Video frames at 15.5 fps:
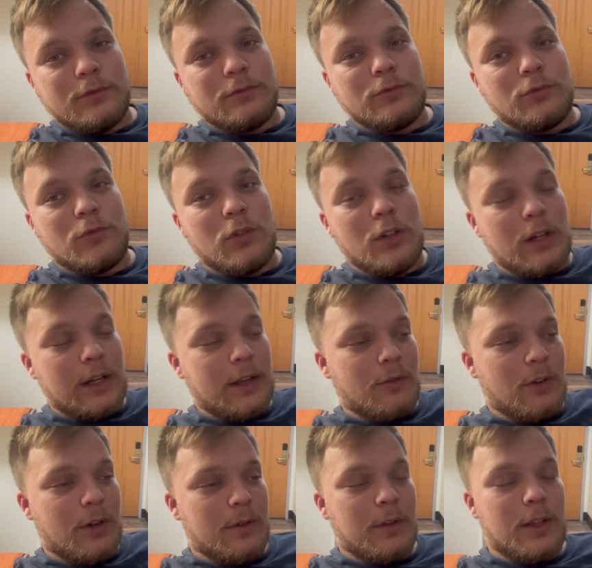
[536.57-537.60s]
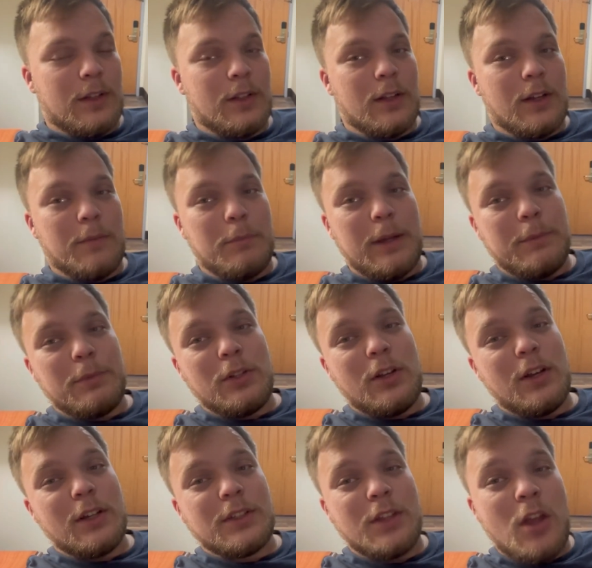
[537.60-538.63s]
where I can run paper
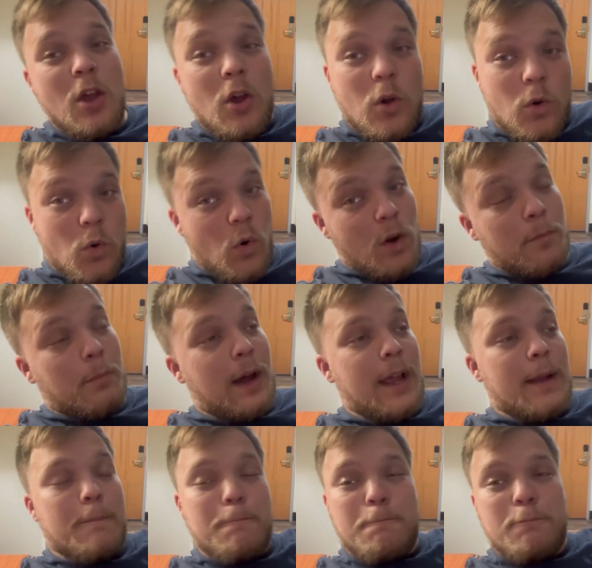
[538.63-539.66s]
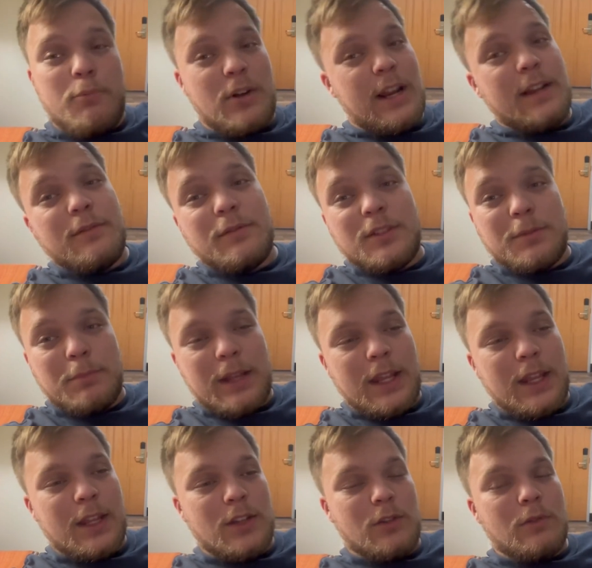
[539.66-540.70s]
logs, or buy a brand
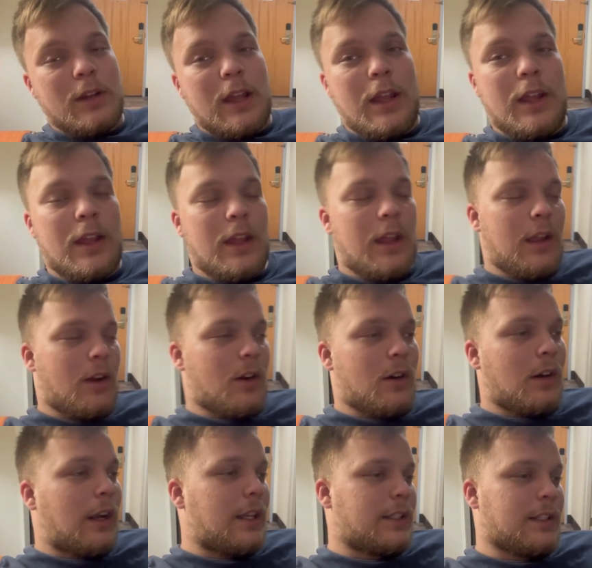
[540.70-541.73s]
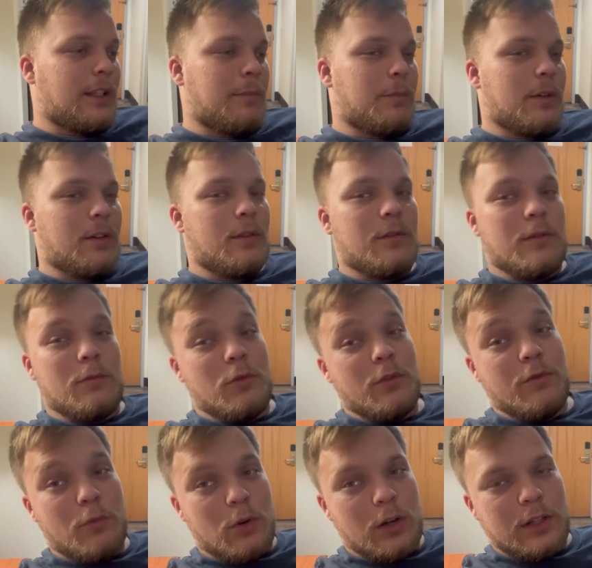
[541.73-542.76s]
spanking new ARI sleeper
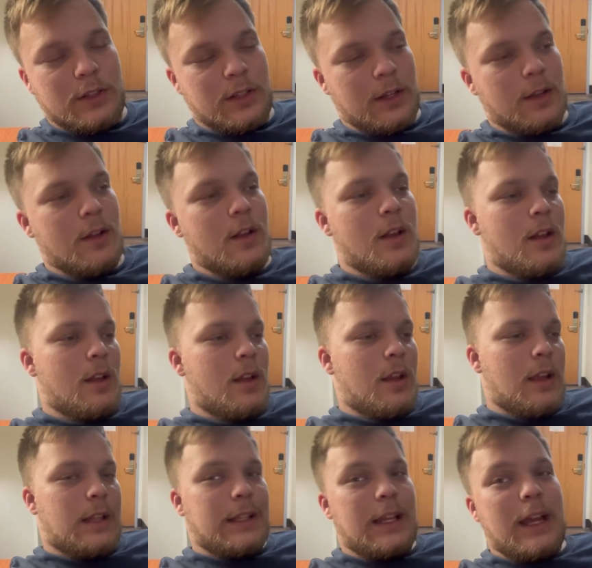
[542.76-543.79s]
with warranty. And the